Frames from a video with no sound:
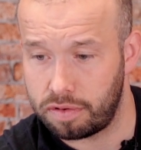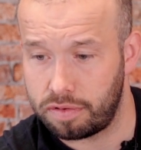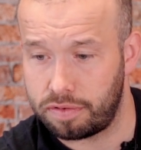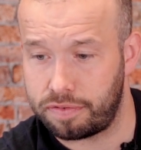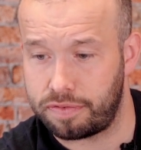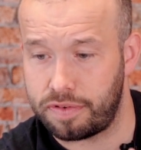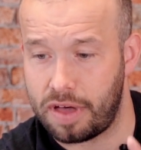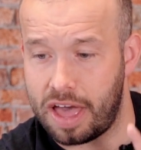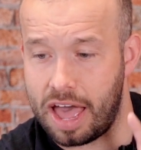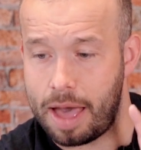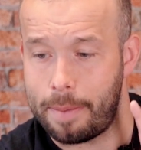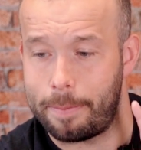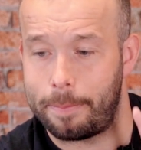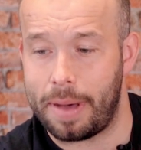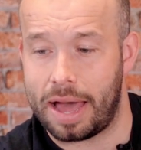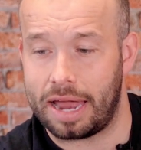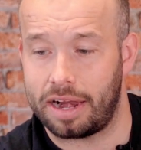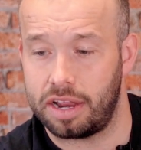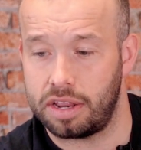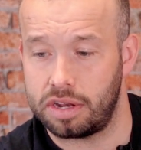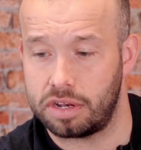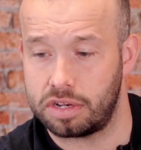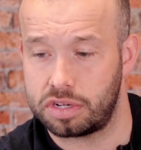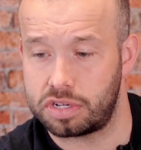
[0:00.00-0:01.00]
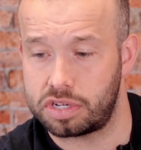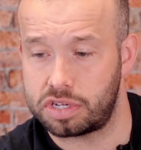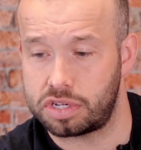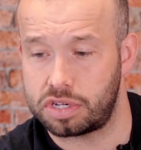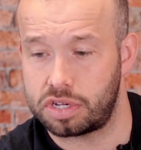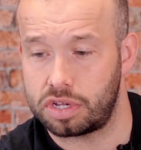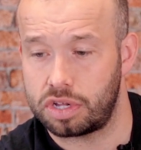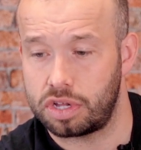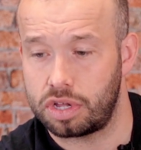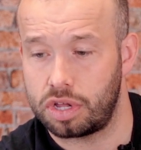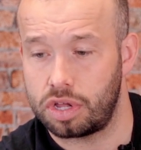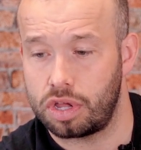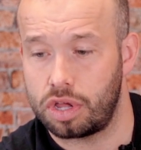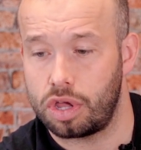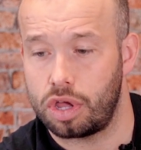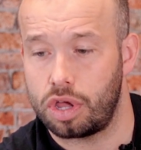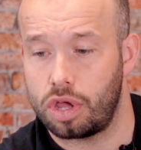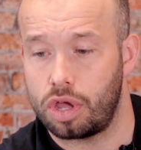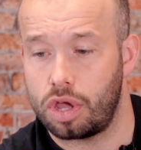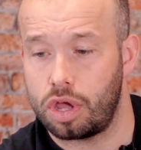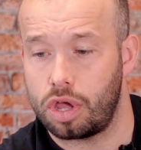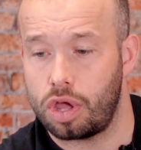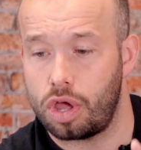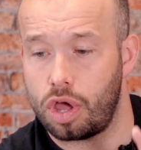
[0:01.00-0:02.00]
for a balance
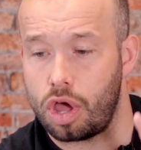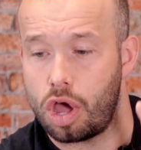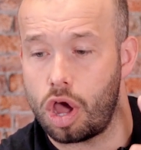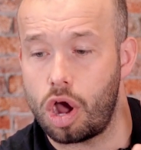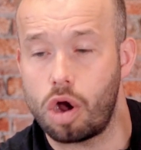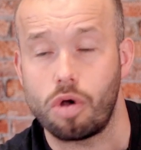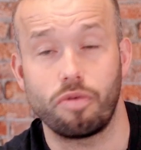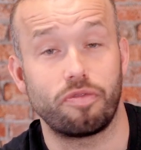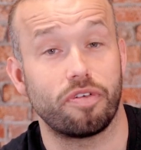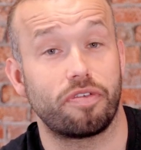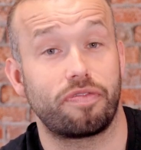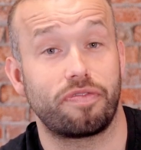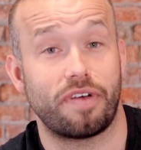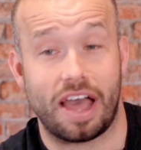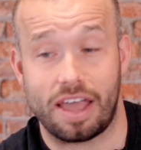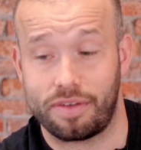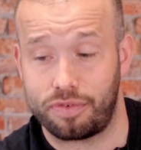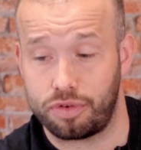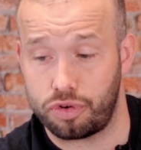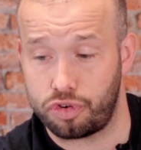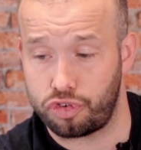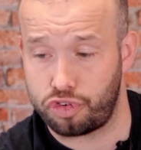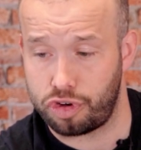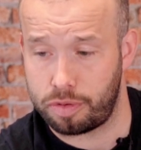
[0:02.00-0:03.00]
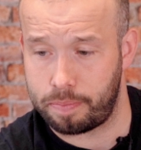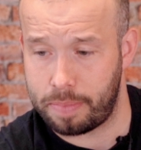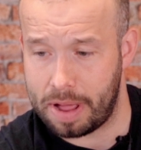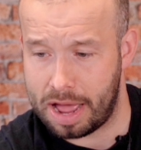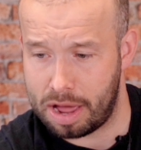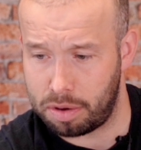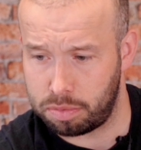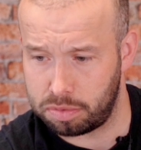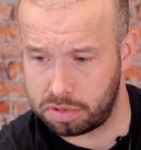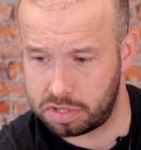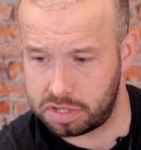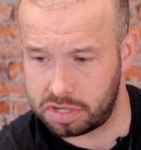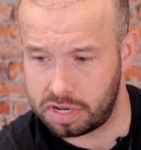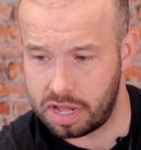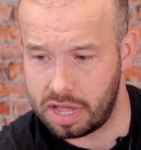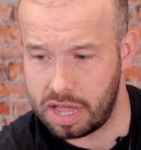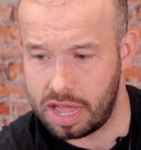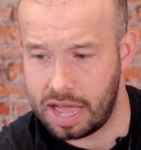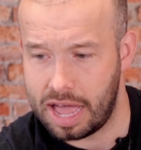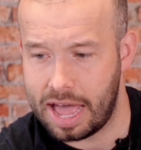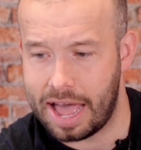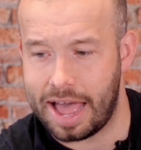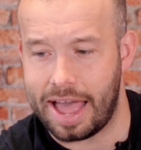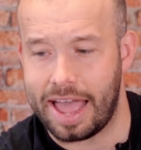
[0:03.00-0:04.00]
over £500
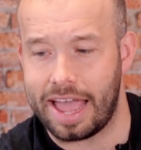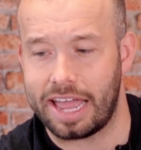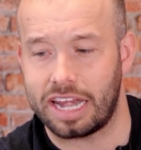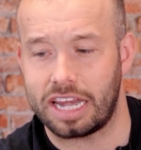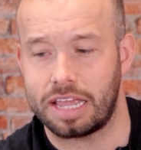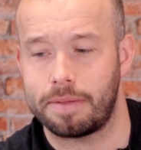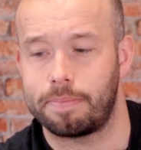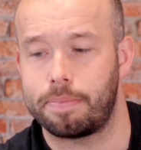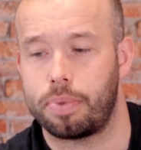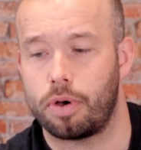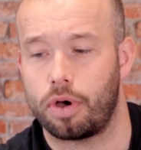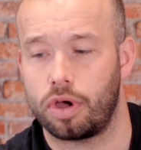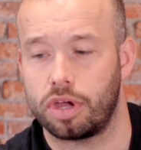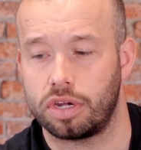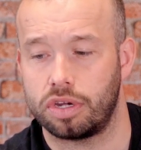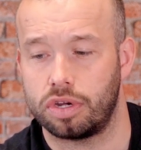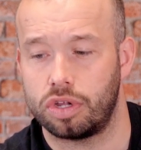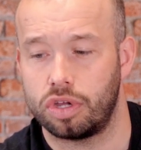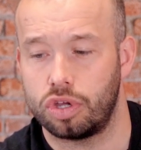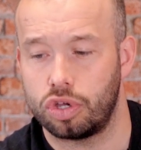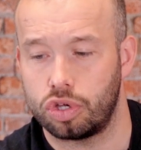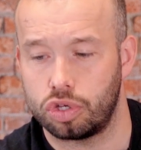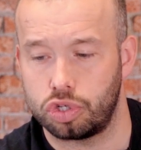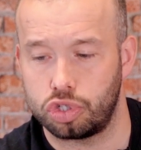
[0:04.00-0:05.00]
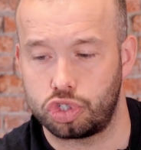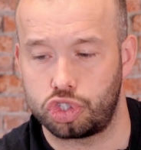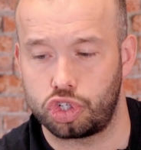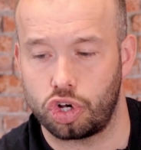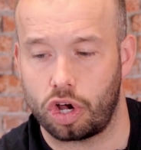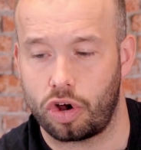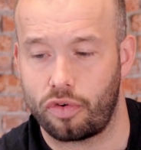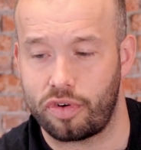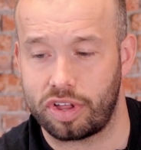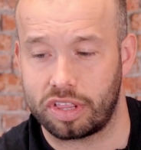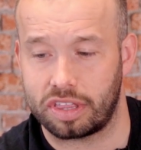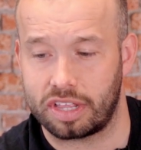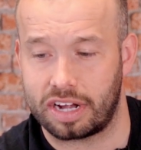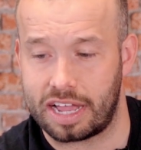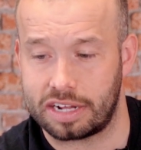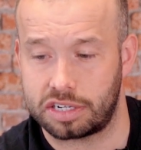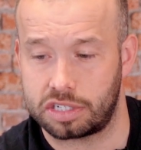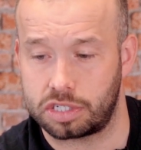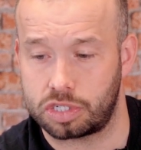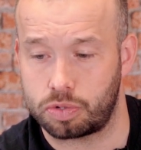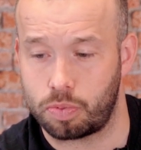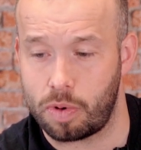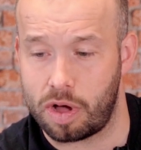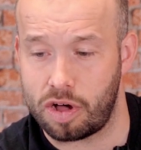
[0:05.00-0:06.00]
at any point during the
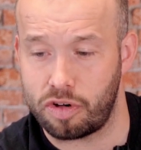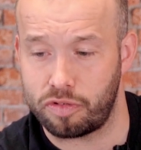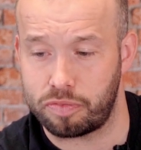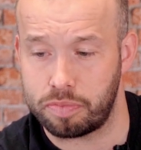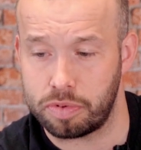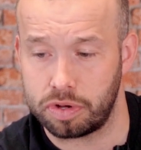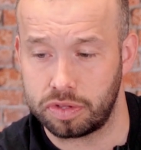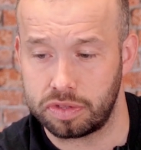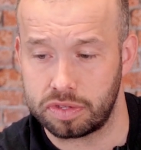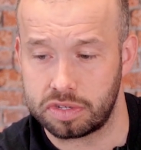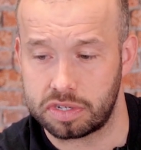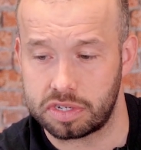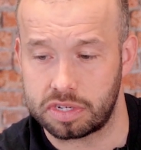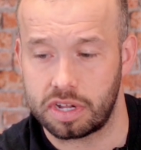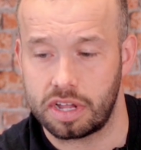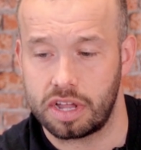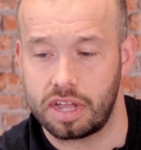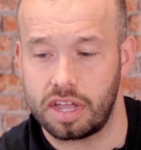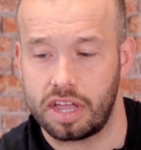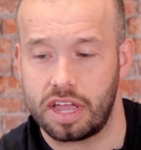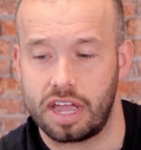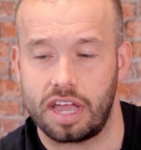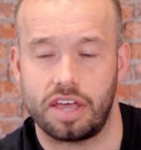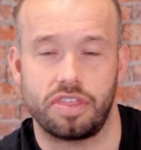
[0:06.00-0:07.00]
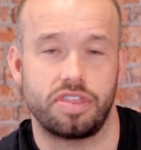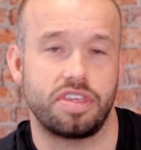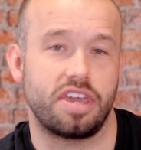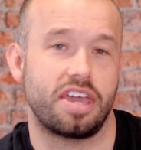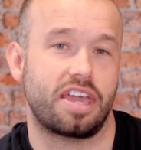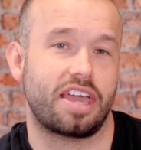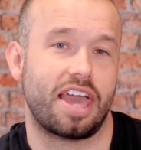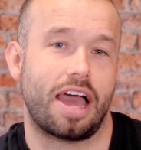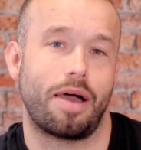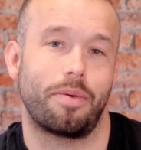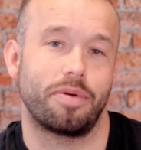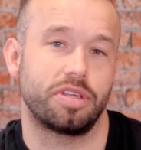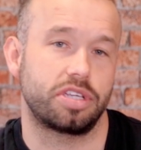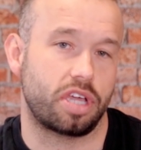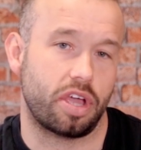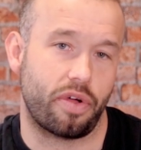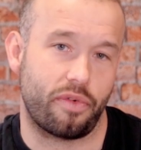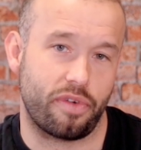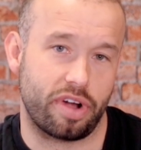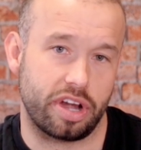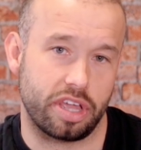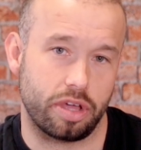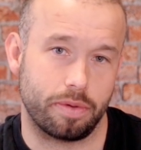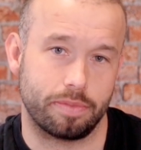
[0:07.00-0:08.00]
last 12 months, and the account is
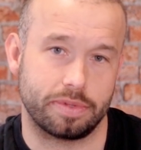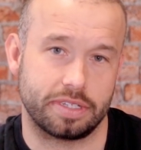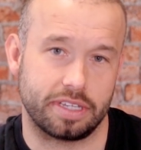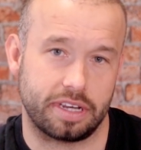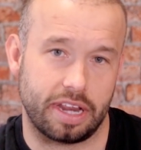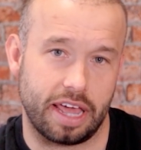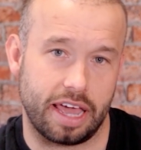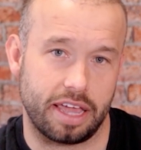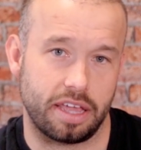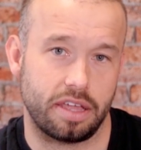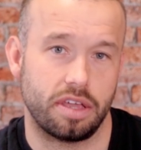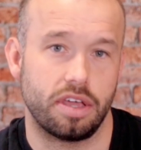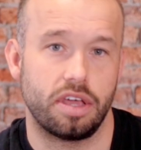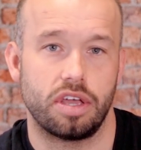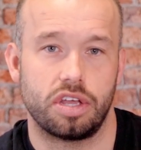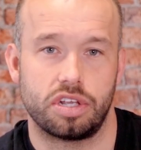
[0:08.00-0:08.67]
currently up to date.